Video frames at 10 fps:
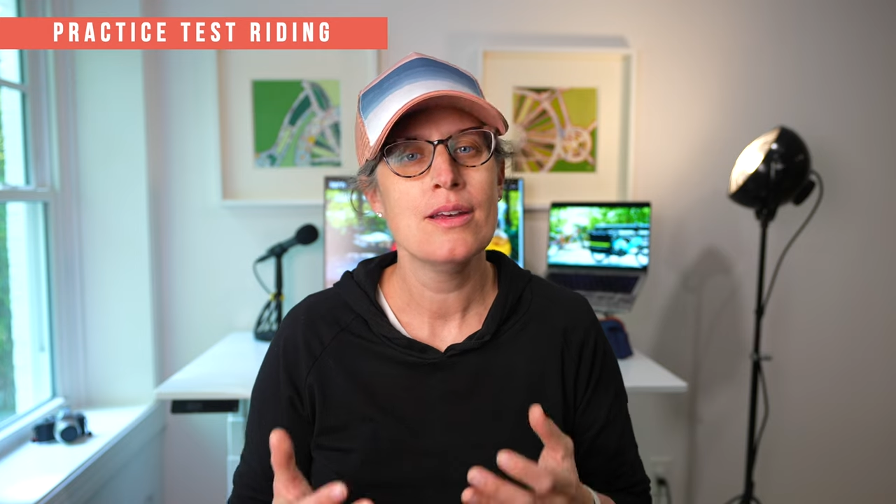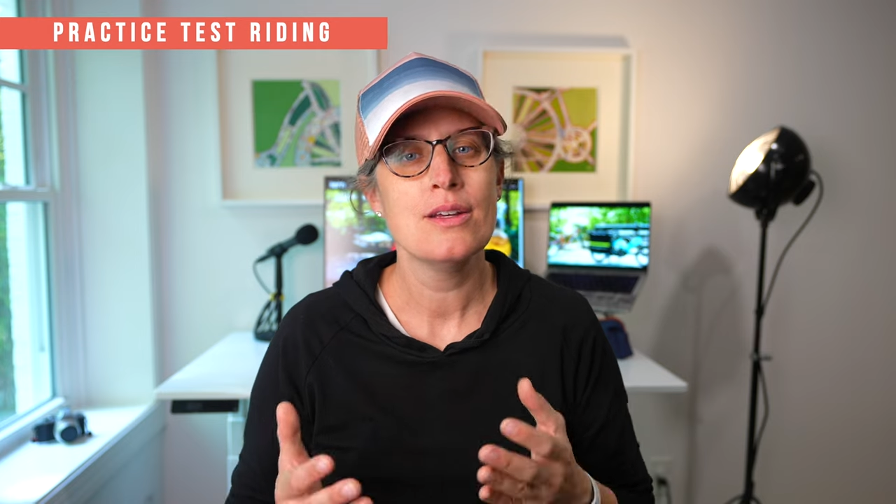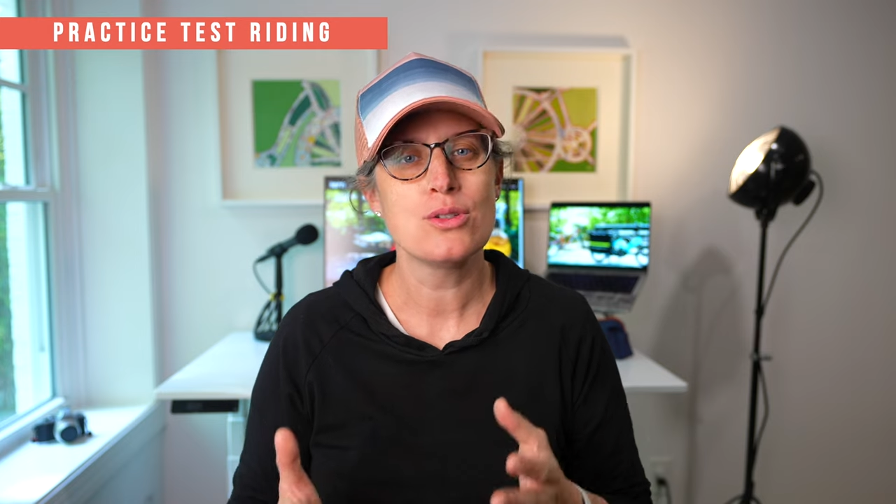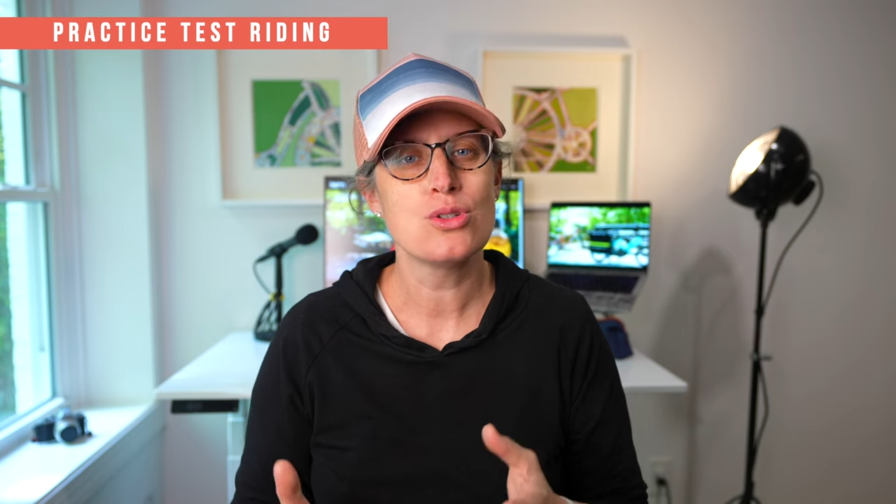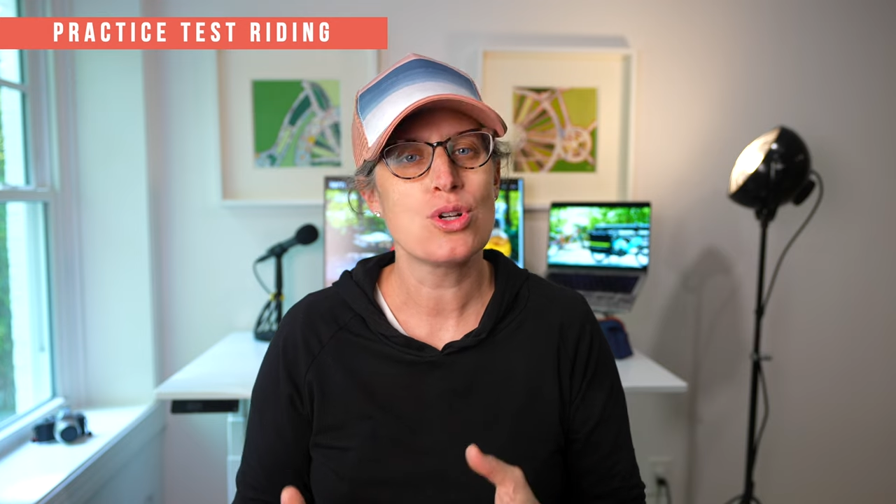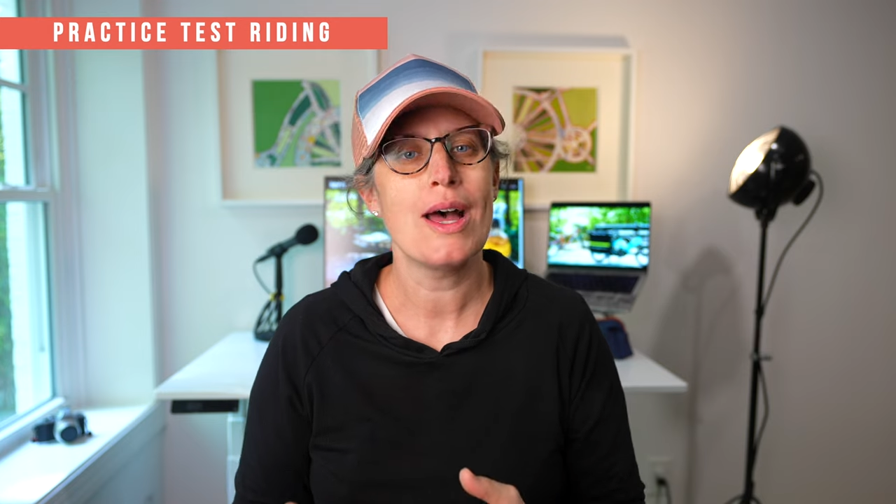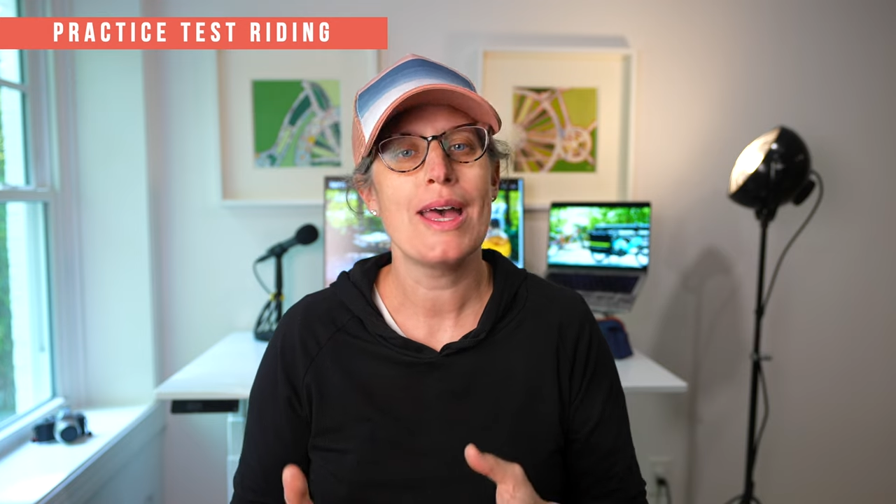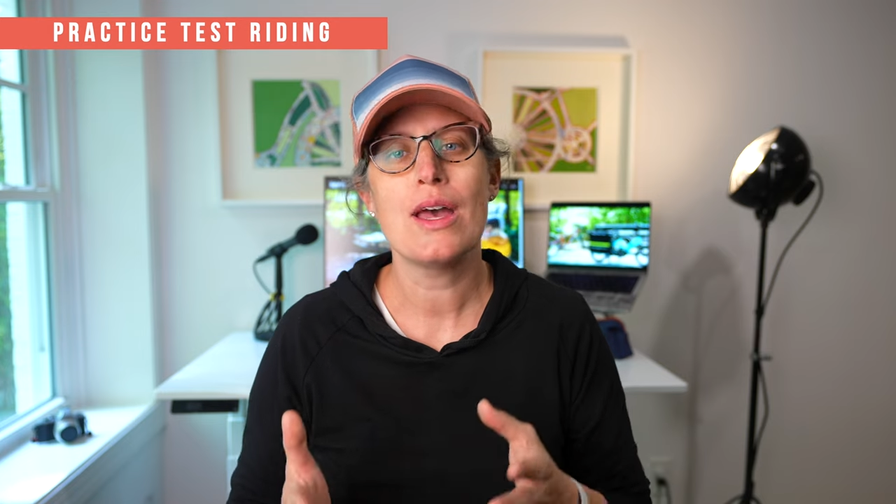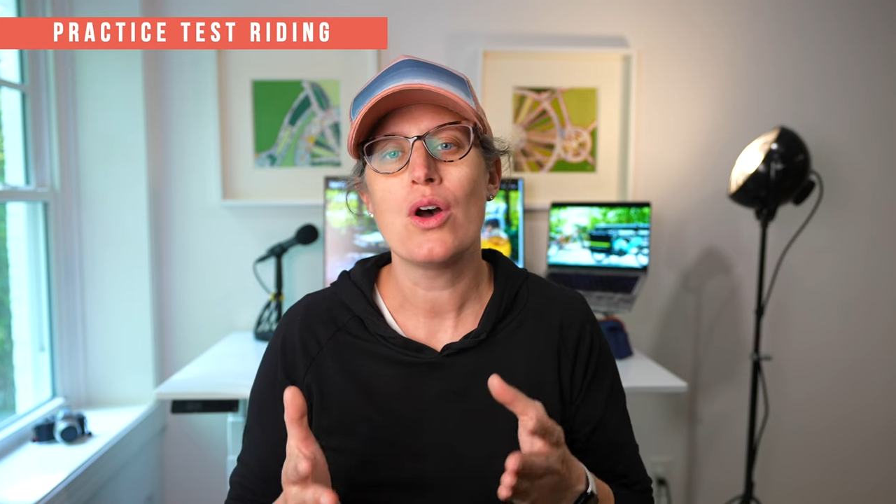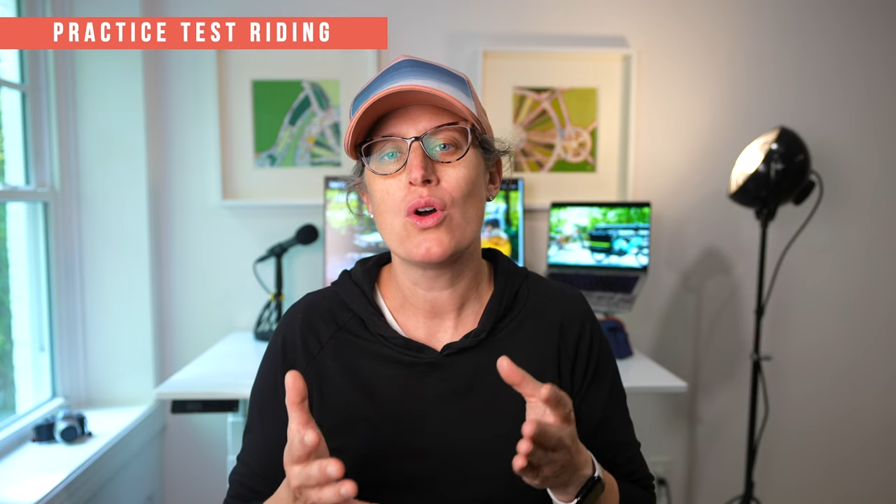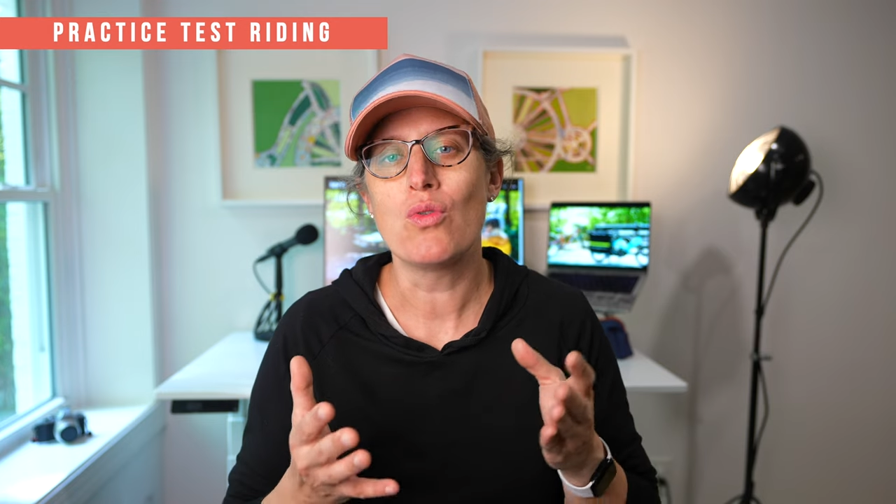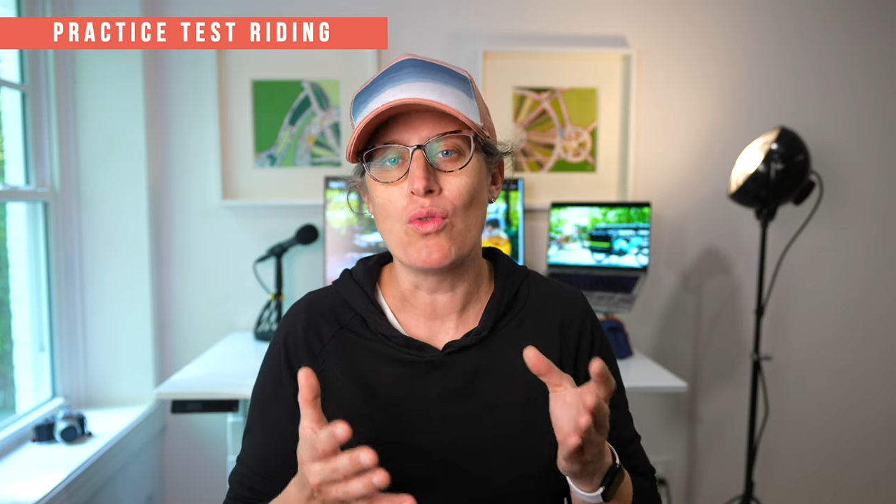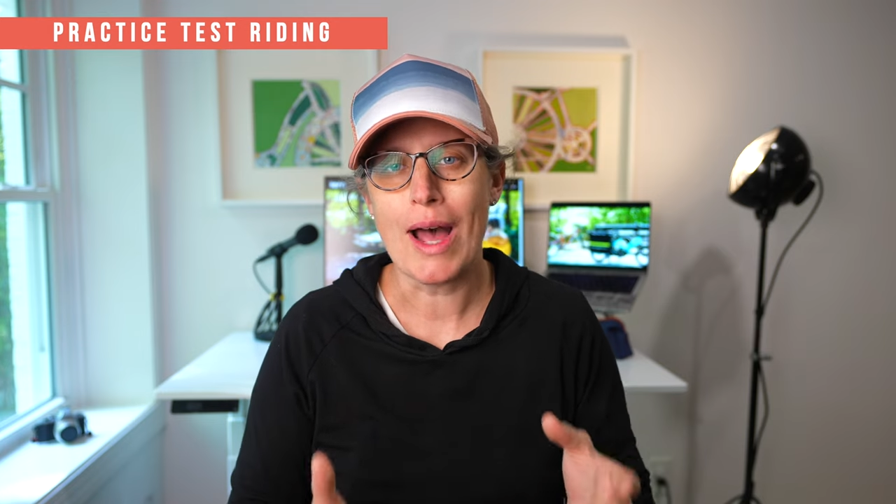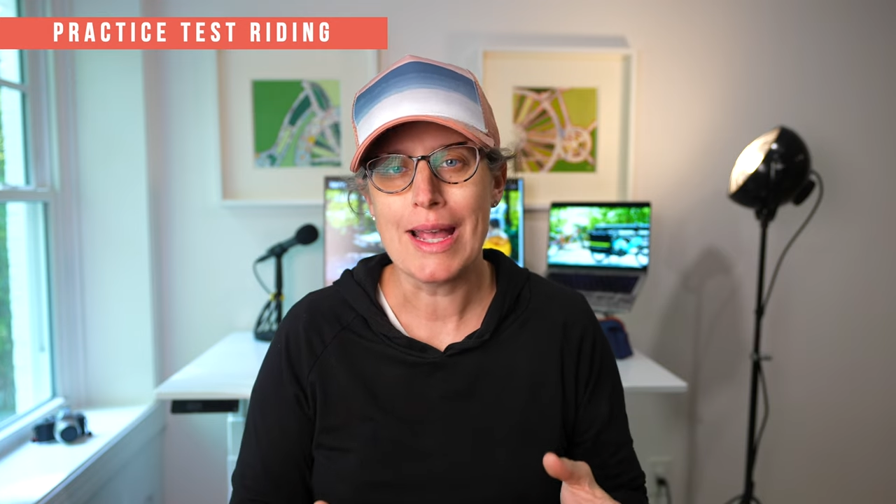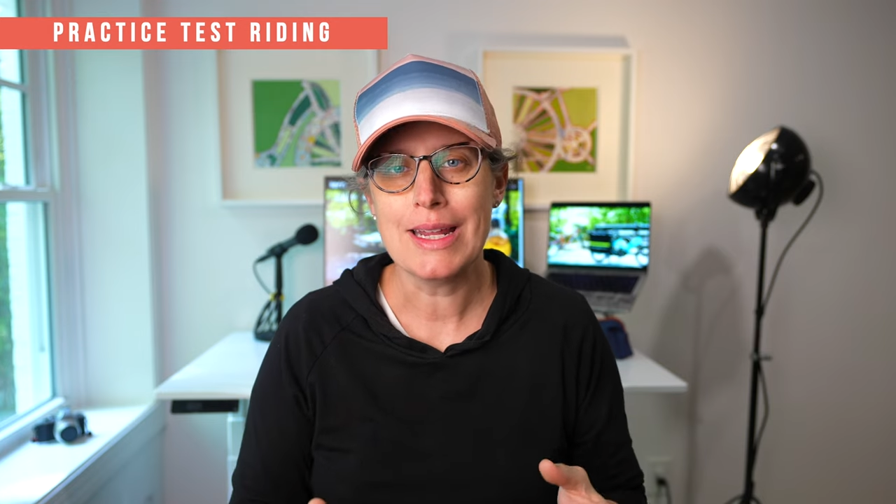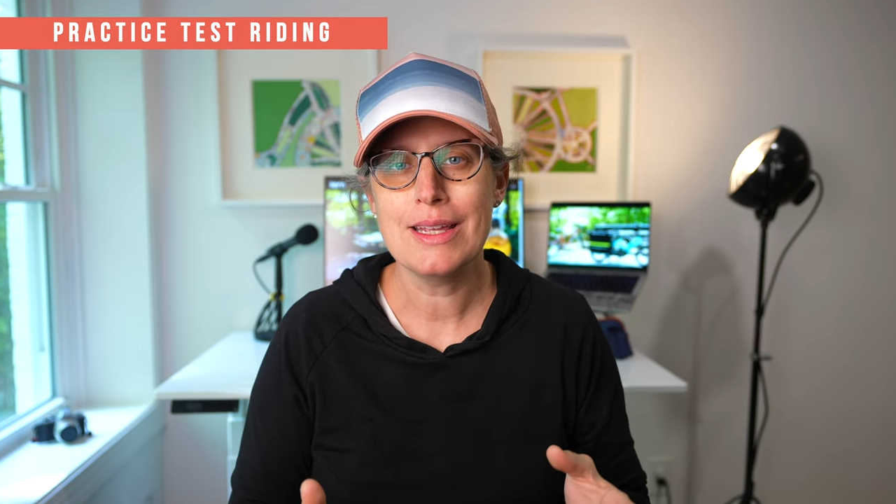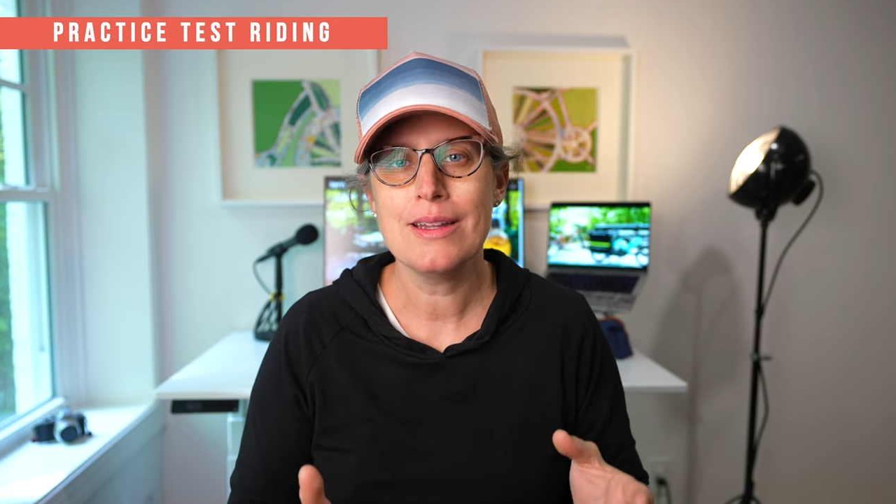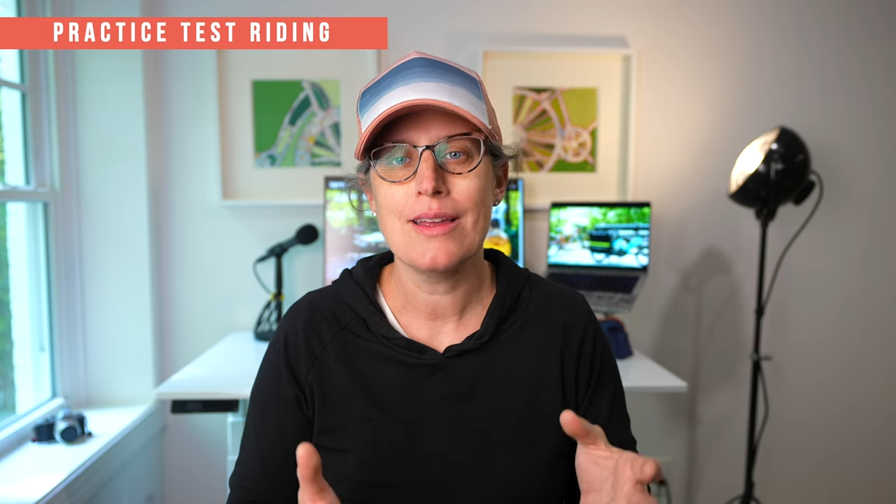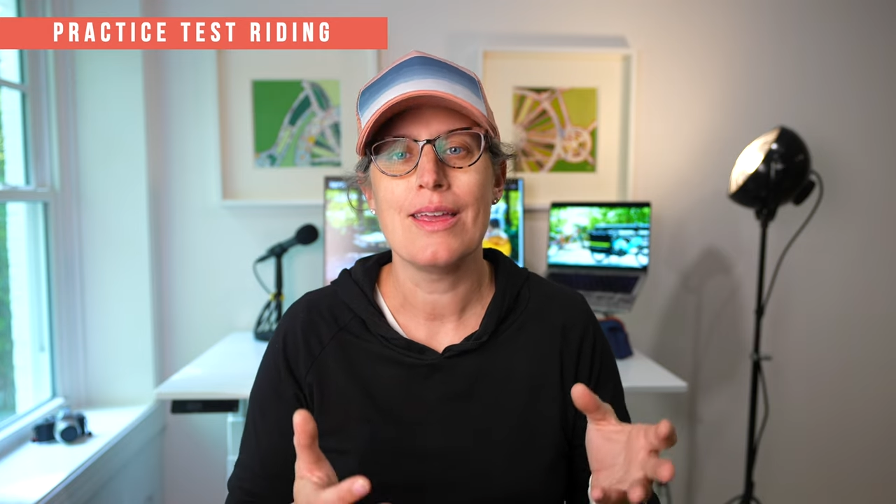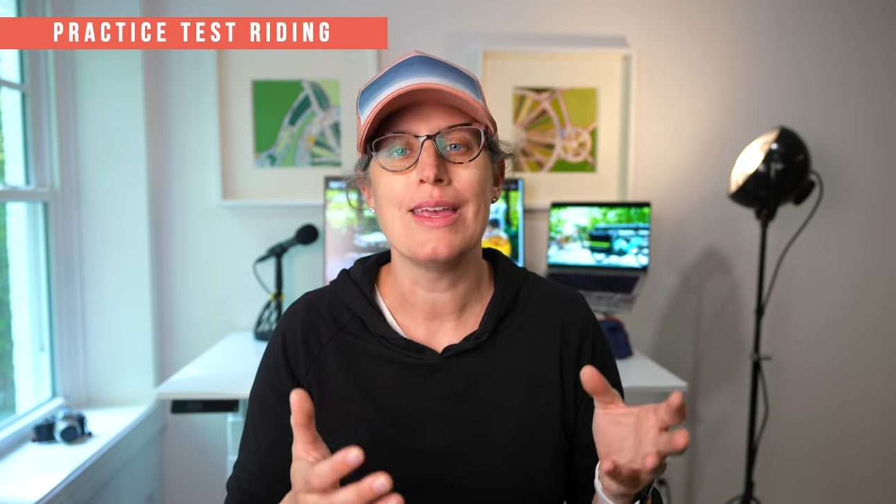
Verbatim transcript: So try riding